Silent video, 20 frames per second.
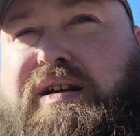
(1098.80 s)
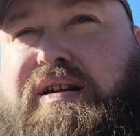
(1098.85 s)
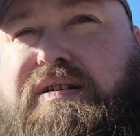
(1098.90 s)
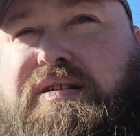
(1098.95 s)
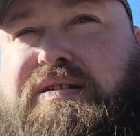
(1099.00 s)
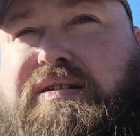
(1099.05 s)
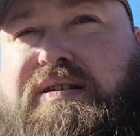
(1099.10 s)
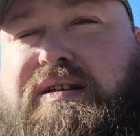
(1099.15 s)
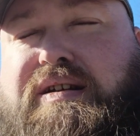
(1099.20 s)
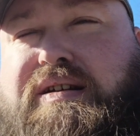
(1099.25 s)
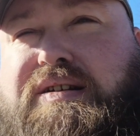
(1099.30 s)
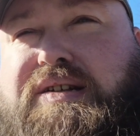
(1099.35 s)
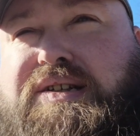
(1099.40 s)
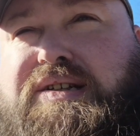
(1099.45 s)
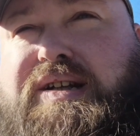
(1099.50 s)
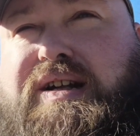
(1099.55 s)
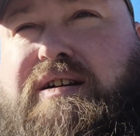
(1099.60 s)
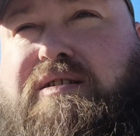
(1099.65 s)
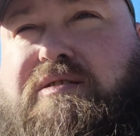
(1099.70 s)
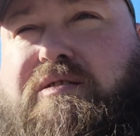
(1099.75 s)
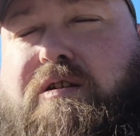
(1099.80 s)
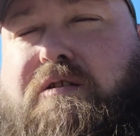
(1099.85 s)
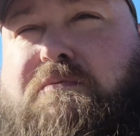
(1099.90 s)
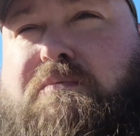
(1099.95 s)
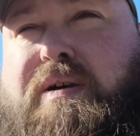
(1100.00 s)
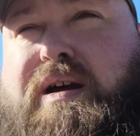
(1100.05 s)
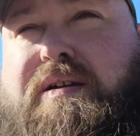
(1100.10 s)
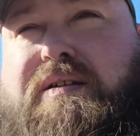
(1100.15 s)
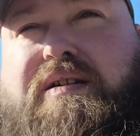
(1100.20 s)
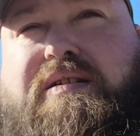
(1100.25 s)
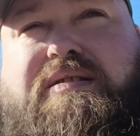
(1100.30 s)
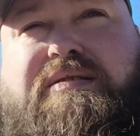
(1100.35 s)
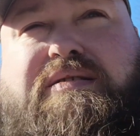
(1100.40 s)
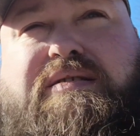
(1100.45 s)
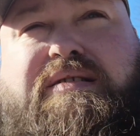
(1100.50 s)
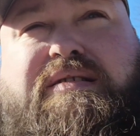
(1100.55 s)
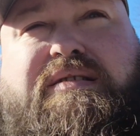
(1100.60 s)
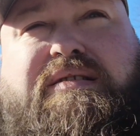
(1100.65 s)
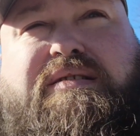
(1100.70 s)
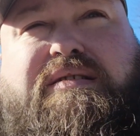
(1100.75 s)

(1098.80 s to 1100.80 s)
Using the snell grove method.